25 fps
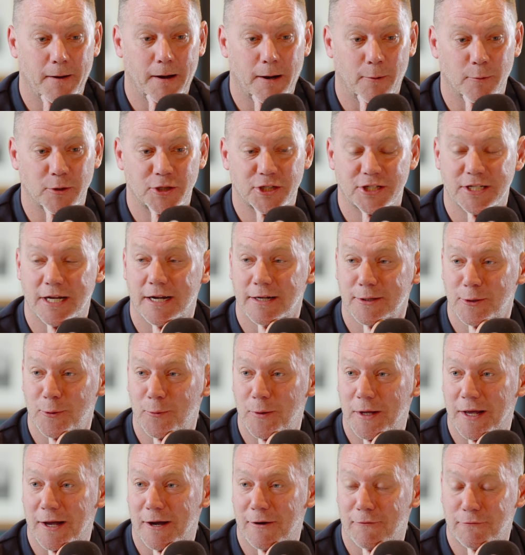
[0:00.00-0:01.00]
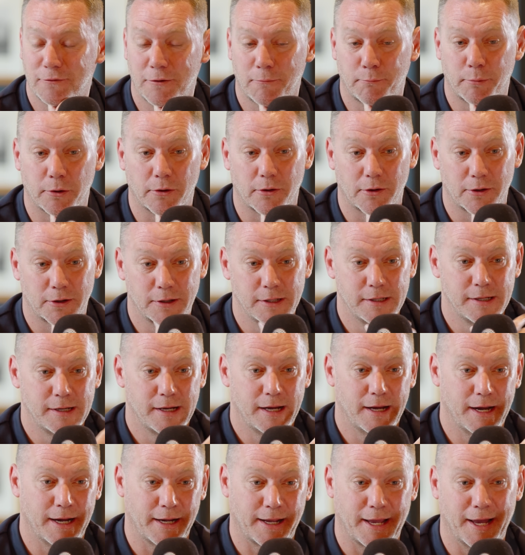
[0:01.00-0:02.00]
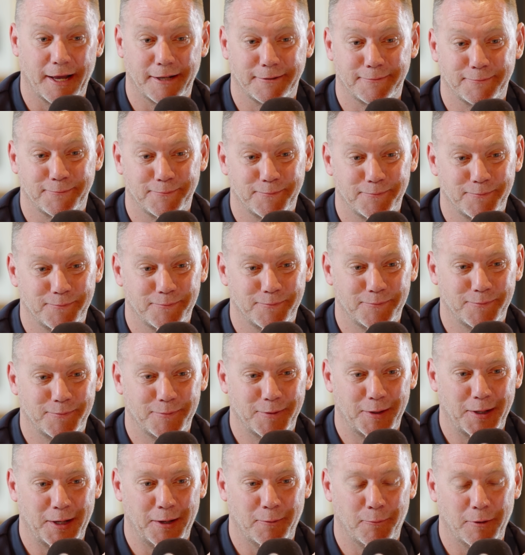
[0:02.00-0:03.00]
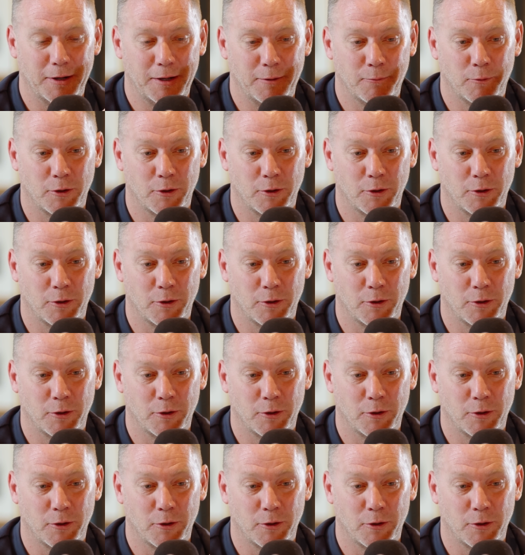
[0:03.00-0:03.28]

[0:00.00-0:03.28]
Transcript: was sacked the week after. But again, it